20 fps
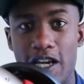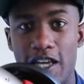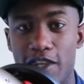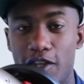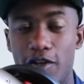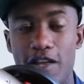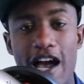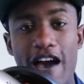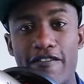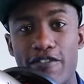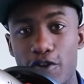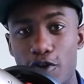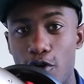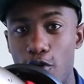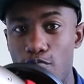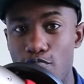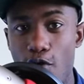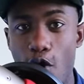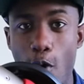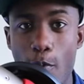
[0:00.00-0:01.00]
they'll have their
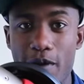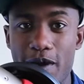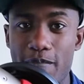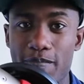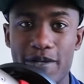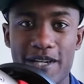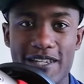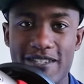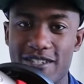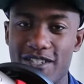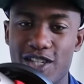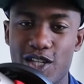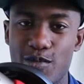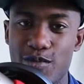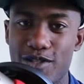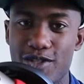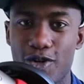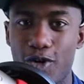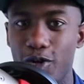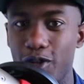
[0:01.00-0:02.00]
own moment, but it's going to
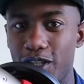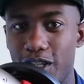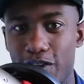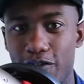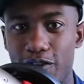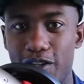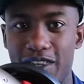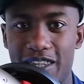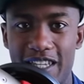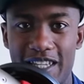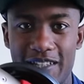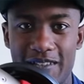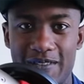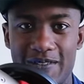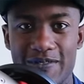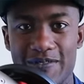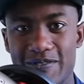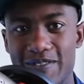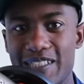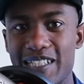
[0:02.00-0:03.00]
be totally different than
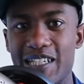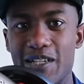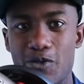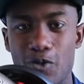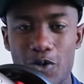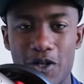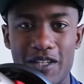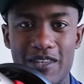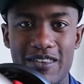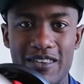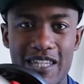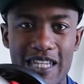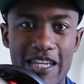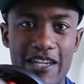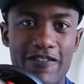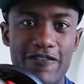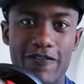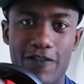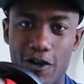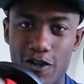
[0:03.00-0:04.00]
what the
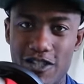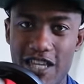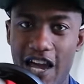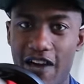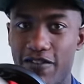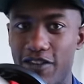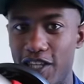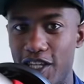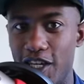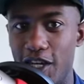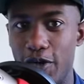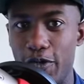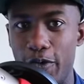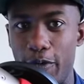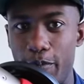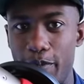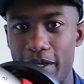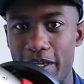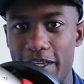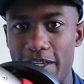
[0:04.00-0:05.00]
first half of the year will
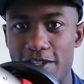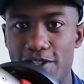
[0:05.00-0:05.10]
be.